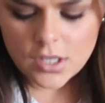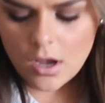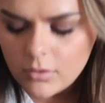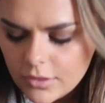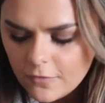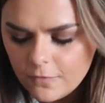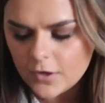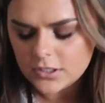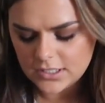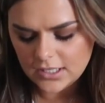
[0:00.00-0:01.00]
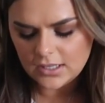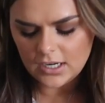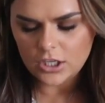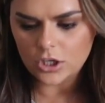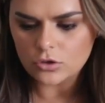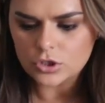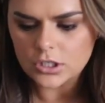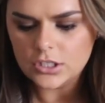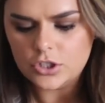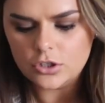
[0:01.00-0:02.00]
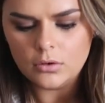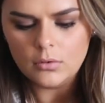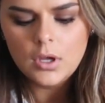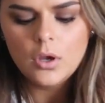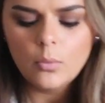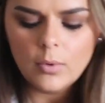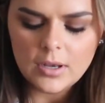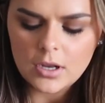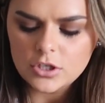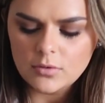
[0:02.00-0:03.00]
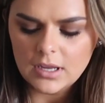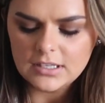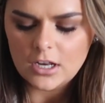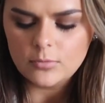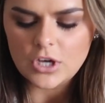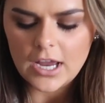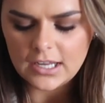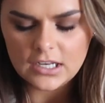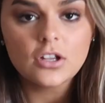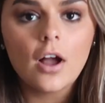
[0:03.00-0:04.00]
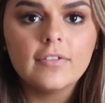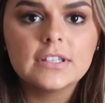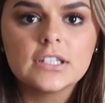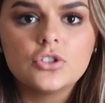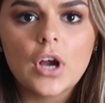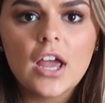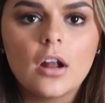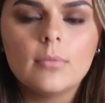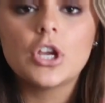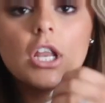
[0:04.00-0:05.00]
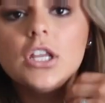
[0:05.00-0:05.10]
So the first thing that I usually do when doing a denim jacket is obviously try it on, which I